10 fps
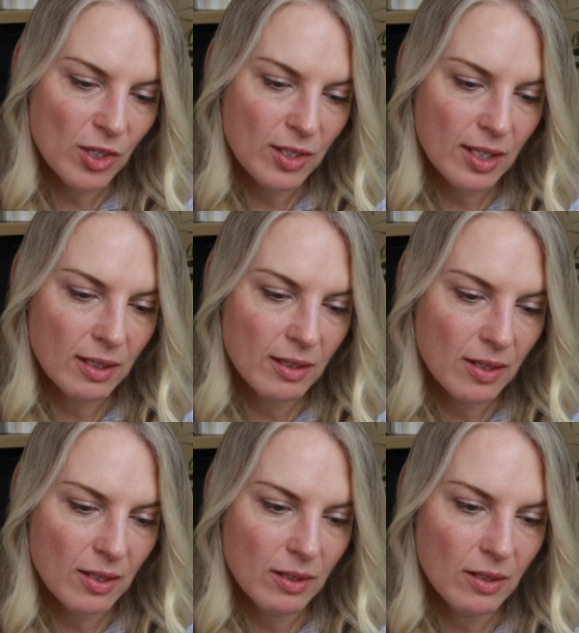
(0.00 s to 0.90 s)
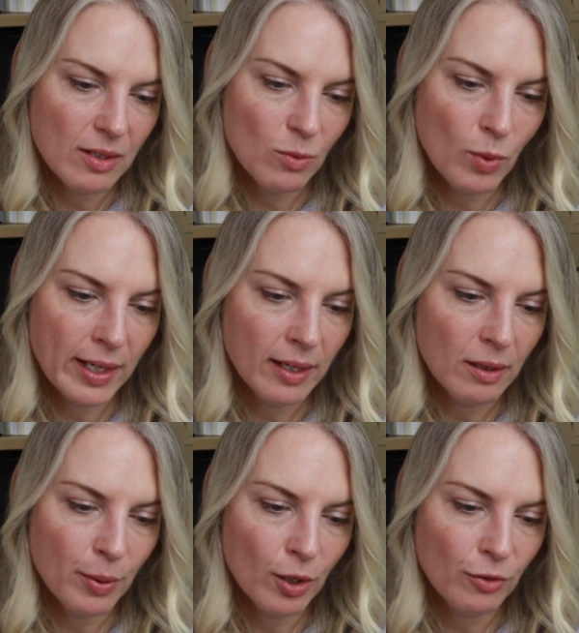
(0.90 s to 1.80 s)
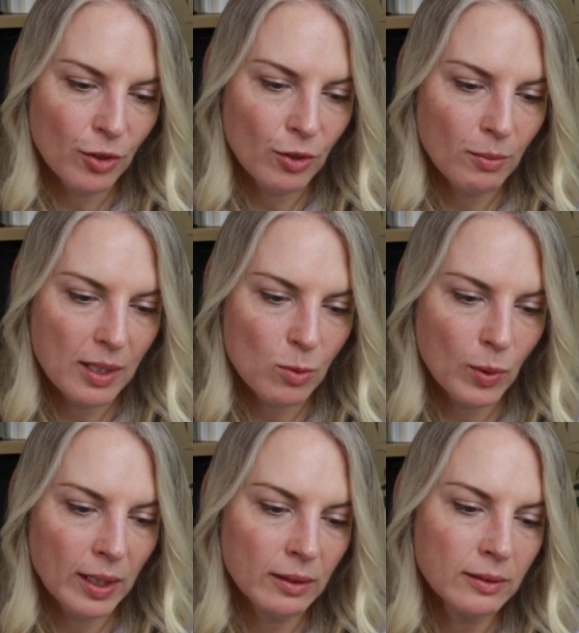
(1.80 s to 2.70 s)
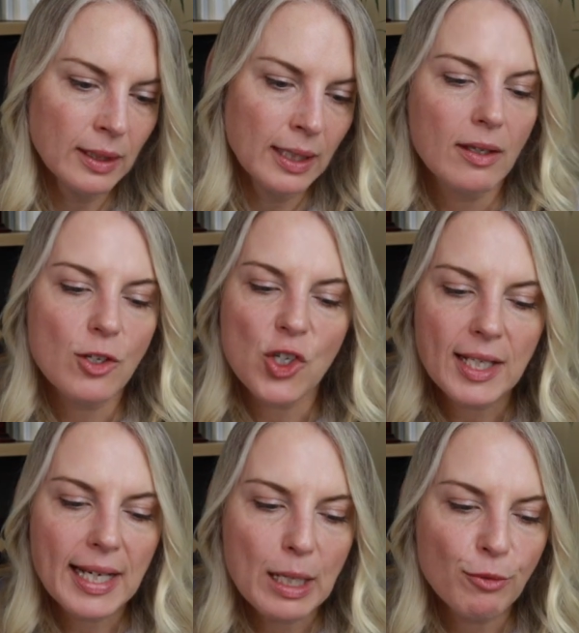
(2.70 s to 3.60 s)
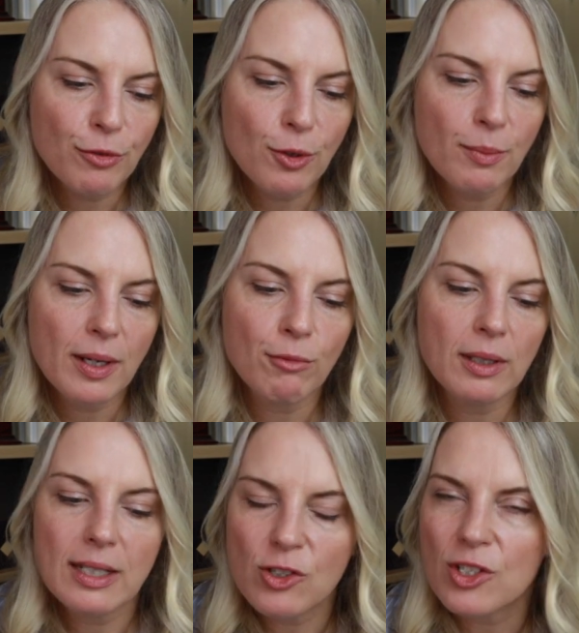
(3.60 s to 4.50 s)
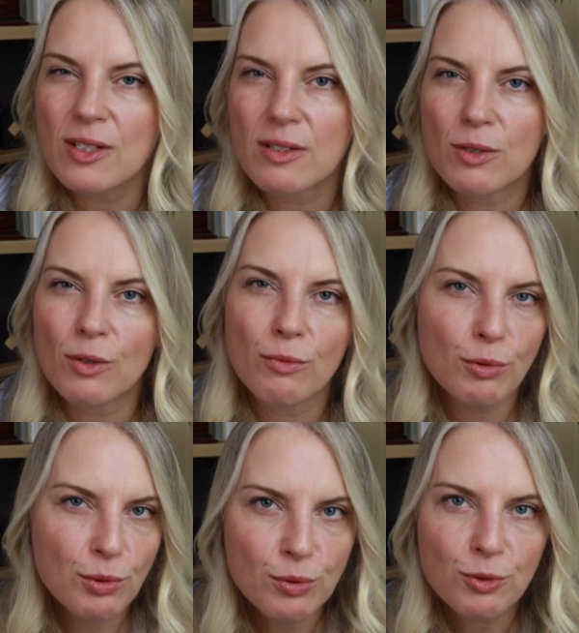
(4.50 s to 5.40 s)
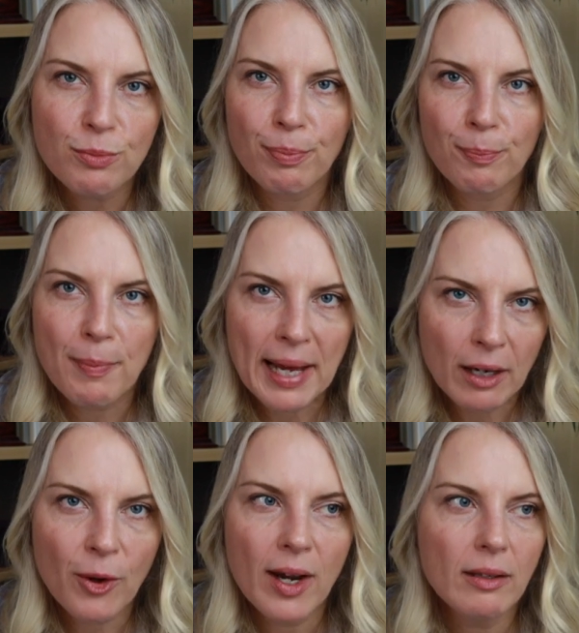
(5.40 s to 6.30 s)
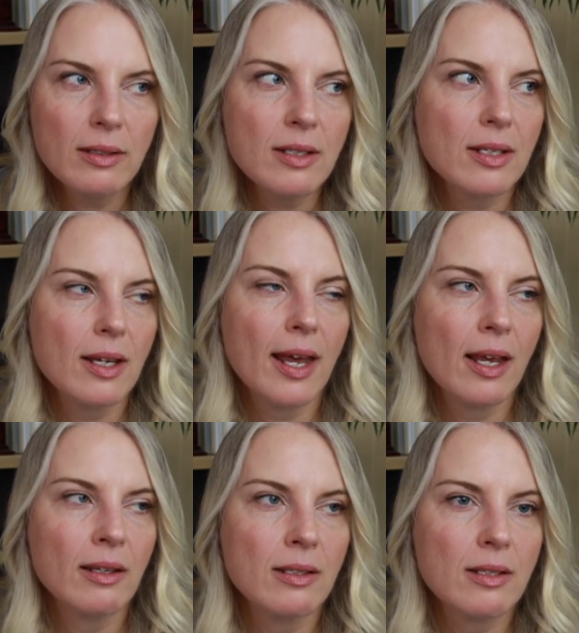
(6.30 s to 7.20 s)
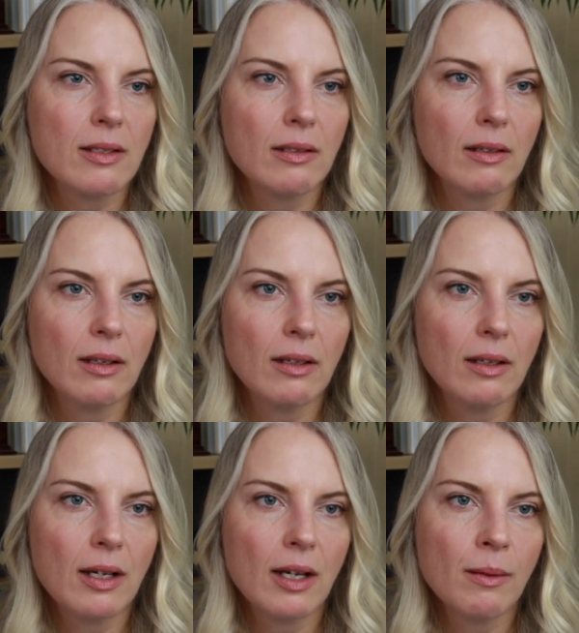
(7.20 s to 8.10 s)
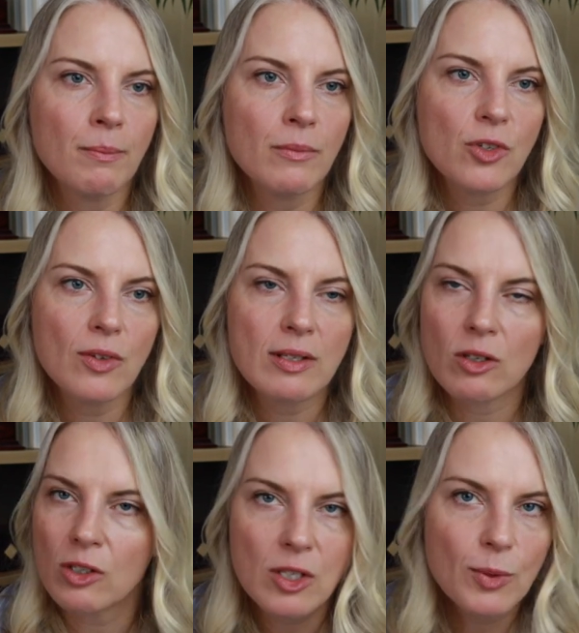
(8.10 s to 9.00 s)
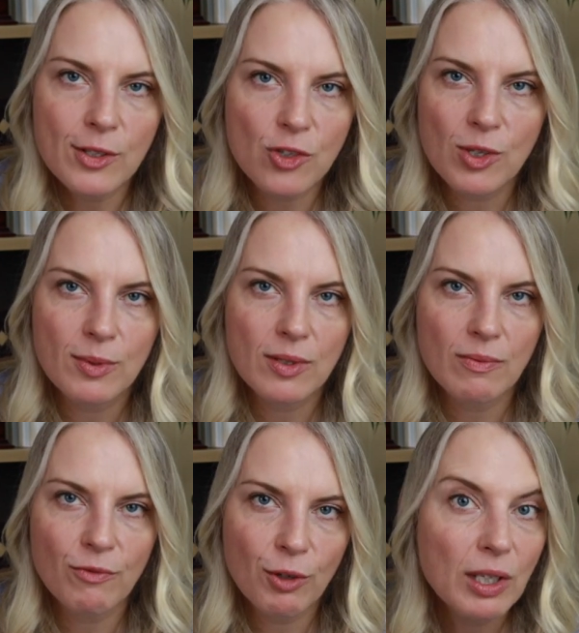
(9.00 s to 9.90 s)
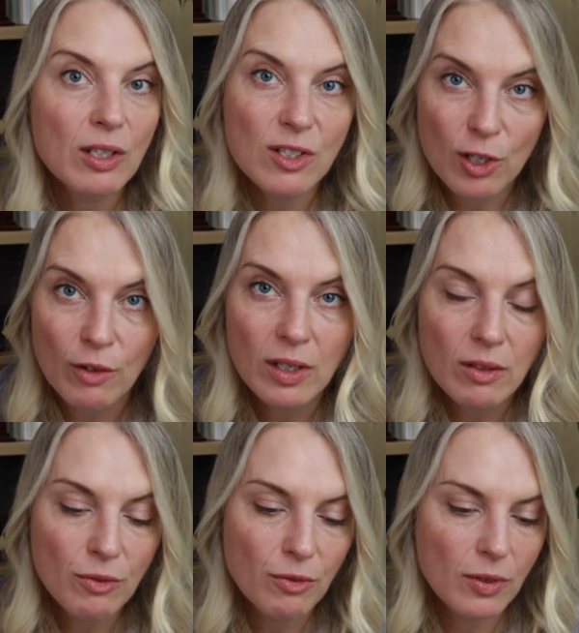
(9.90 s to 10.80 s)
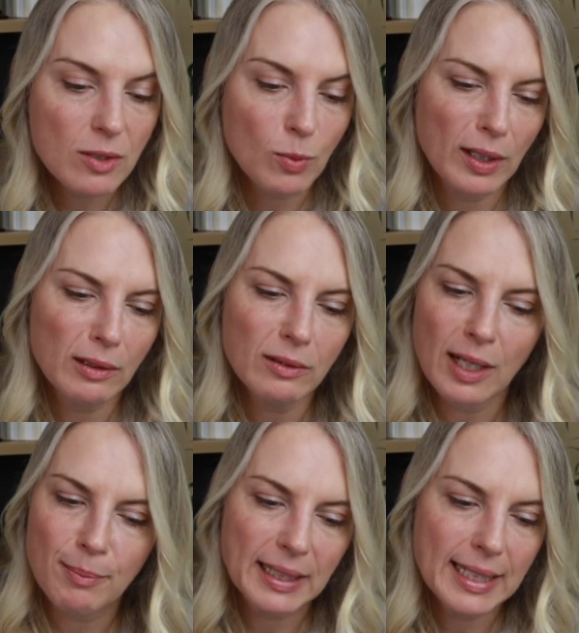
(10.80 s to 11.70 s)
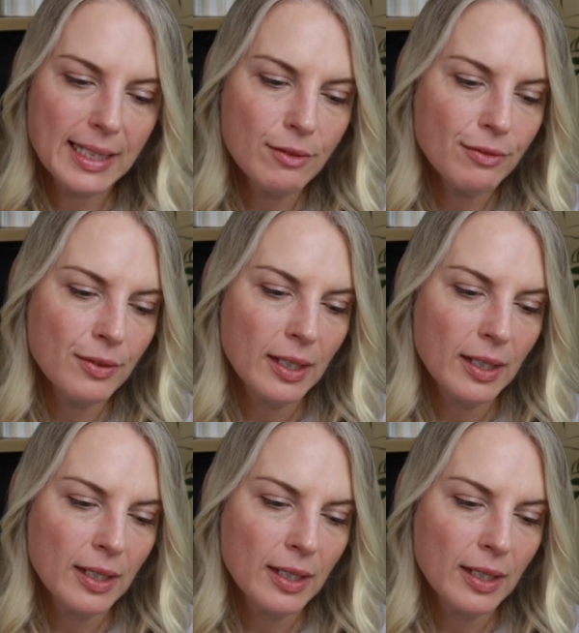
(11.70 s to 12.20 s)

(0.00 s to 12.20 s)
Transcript: she did did wear the perfume as well. So she came from a religious sort of rural background, and um, as a consequence, she was very conservative as well, I believe